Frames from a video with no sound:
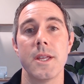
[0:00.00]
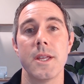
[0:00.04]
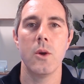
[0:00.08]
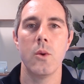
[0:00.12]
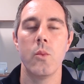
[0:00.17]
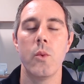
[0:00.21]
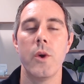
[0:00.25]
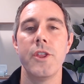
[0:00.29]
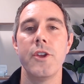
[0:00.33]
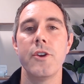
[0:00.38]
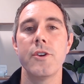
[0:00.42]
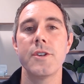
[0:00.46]

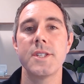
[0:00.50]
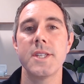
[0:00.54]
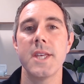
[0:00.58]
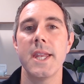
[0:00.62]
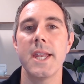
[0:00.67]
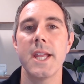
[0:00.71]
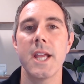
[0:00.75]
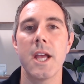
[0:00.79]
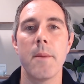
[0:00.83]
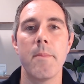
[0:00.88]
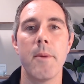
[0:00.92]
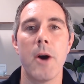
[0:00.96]
Whether you're
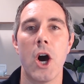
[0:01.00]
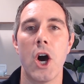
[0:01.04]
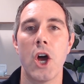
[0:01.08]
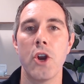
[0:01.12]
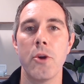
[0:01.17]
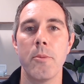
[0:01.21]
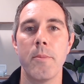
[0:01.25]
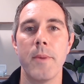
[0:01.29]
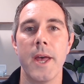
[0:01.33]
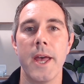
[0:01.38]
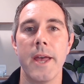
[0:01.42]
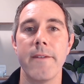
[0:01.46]
setting up
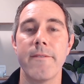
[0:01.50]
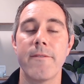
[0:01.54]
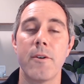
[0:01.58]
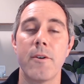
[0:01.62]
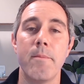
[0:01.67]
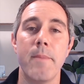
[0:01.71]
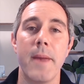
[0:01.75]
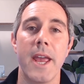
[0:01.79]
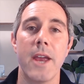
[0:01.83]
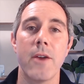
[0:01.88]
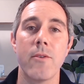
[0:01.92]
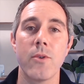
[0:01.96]
autopay for
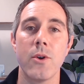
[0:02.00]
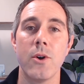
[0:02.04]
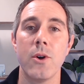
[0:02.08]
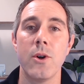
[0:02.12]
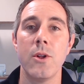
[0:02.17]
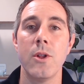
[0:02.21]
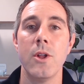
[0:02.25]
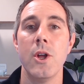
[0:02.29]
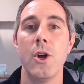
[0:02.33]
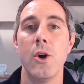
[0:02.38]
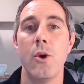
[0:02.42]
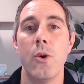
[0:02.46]
payroll
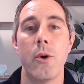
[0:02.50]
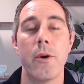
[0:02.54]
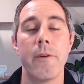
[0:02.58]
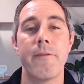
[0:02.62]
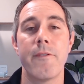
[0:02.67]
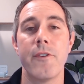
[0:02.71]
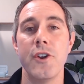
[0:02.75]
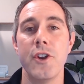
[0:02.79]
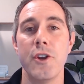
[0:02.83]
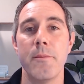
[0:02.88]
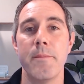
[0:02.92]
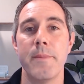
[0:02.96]
or
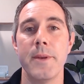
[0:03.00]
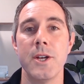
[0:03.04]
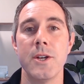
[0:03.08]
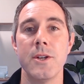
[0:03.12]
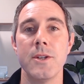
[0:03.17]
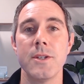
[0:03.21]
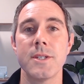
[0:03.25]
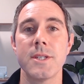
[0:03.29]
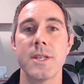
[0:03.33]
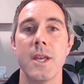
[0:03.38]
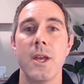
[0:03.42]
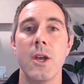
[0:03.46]
for your
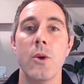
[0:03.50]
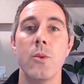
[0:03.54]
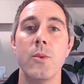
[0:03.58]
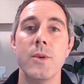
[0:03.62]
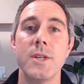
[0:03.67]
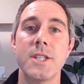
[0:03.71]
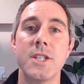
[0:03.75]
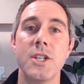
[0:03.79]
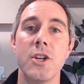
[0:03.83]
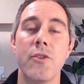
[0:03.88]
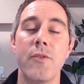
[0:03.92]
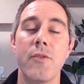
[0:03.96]
bills, we still